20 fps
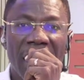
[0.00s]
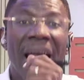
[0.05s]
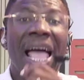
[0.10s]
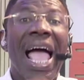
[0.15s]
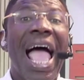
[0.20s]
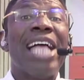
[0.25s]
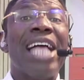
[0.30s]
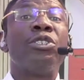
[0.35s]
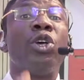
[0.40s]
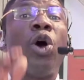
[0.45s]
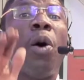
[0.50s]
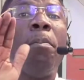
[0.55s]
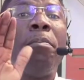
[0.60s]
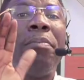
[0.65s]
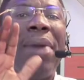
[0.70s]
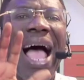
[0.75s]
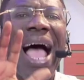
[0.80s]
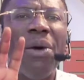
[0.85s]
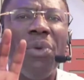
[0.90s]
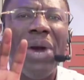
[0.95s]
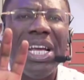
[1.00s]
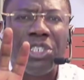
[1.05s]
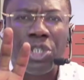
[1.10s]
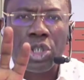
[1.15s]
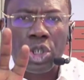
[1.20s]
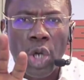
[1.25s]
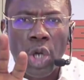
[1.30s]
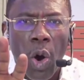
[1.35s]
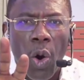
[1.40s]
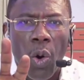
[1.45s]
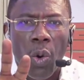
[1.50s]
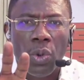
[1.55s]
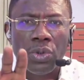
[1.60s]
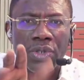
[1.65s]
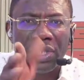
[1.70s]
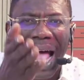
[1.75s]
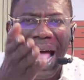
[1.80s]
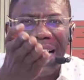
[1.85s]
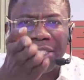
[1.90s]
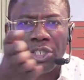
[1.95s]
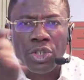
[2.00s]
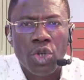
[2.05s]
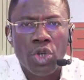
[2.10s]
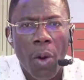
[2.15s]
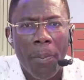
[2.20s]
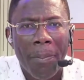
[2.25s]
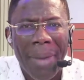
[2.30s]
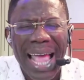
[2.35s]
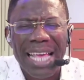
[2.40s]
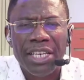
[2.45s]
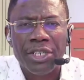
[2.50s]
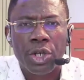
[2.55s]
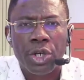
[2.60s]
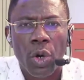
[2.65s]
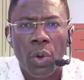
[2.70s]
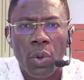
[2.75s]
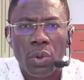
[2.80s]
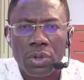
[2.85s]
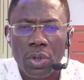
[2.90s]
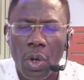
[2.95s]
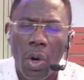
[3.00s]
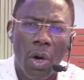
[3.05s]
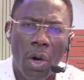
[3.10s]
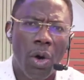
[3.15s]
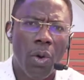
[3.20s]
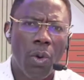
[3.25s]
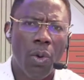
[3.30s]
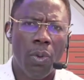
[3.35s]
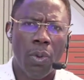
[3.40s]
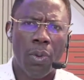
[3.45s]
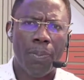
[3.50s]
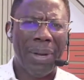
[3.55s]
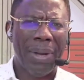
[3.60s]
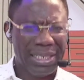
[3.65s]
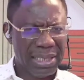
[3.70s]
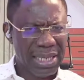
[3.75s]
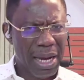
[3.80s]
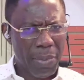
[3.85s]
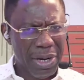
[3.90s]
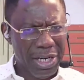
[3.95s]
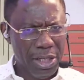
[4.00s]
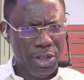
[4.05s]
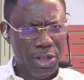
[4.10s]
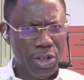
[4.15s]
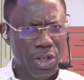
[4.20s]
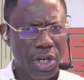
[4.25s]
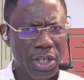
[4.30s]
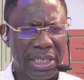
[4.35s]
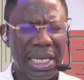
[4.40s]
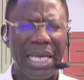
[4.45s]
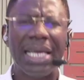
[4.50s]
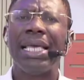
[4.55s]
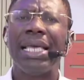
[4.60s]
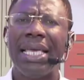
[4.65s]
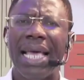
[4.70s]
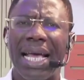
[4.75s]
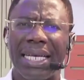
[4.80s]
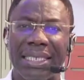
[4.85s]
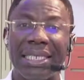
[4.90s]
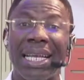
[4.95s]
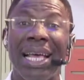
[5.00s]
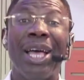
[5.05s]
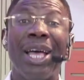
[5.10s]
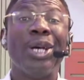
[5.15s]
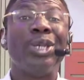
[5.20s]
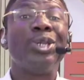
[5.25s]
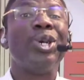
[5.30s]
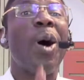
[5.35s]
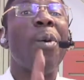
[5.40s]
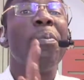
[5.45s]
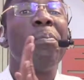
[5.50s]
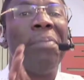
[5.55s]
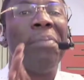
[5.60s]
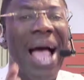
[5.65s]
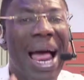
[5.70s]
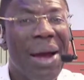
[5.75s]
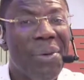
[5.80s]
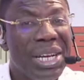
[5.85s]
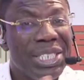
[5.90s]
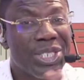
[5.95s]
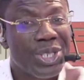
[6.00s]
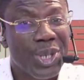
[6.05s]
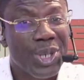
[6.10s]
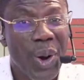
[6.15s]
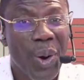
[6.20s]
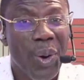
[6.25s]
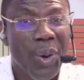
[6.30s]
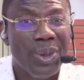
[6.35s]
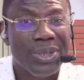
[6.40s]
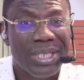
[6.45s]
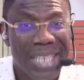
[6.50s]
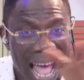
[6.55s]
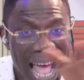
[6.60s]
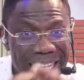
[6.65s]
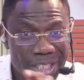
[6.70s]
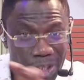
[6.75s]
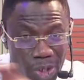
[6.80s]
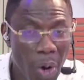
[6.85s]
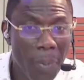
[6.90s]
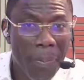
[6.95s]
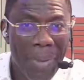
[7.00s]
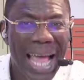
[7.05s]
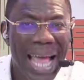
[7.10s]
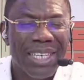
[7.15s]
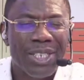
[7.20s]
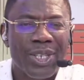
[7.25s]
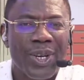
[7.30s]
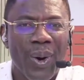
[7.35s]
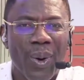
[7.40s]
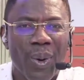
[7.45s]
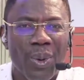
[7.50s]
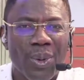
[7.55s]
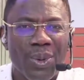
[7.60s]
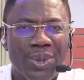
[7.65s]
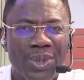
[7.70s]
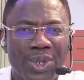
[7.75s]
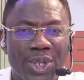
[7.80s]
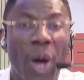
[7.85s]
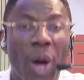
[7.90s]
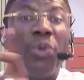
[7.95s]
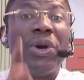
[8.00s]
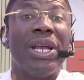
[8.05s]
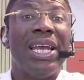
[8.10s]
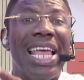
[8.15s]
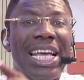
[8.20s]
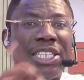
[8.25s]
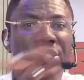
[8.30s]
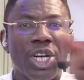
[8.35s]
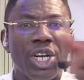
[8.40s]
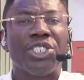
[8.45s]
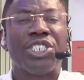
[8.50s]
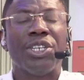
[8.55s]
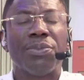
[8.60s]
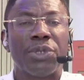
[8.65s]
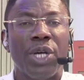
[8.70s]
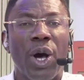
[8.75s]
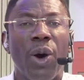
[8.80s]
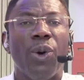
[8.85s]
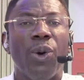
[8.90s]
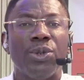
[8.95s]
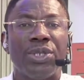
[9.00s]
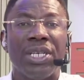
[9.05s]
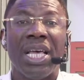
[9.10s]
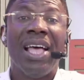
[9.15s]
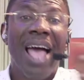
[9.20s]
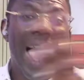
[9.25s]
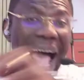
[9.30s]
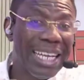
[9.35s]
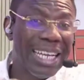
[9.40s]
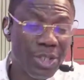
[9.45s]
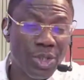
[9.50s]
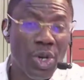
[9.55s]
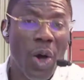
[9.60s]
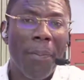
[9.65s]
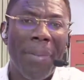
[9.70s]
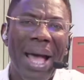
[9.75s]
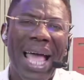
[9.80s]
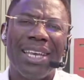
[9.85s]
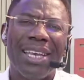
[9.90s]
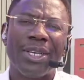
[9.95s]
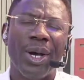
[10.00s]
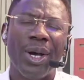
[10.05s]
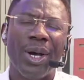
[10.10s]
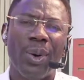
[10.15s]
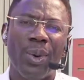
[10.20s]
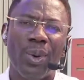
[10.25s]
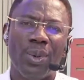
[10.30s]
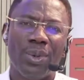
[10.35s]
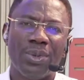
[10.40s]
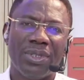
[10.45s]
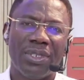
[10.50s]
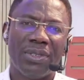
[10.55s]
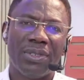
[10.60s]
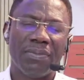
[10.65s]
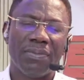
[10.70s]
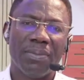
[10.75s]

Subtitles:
And your marriage goes as your mind goes. Pastor, somebody did just say, yes. Your marriage goes as your mind goes. Your relationship goes as your mind goes.